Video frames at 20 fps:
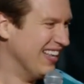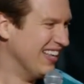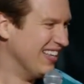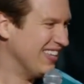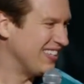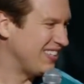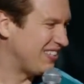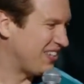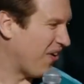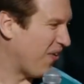
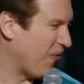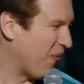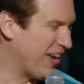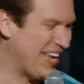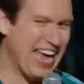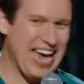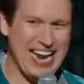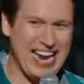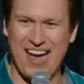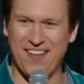So we
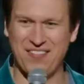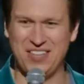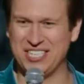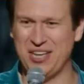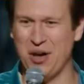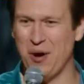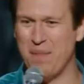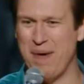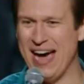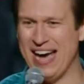can't have this
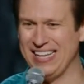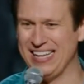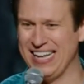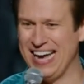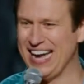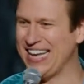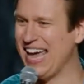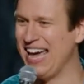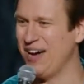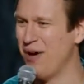go badly. I
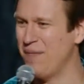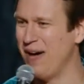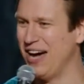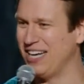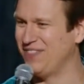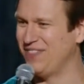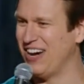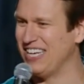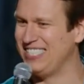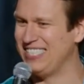can't go back to
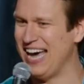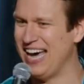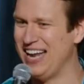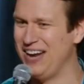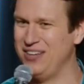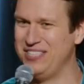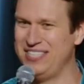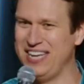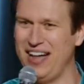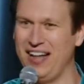my sad
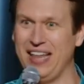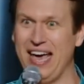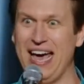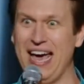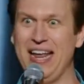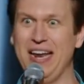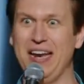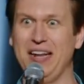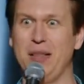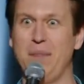hotel, head
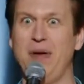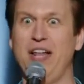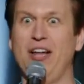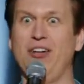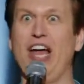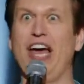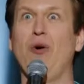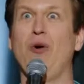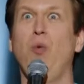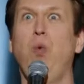hitting the pillow
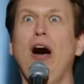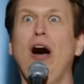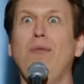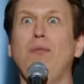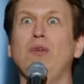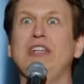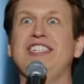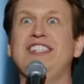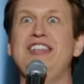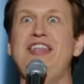like, what
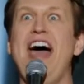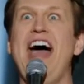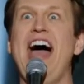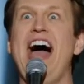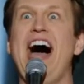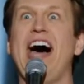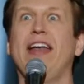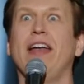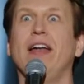was that?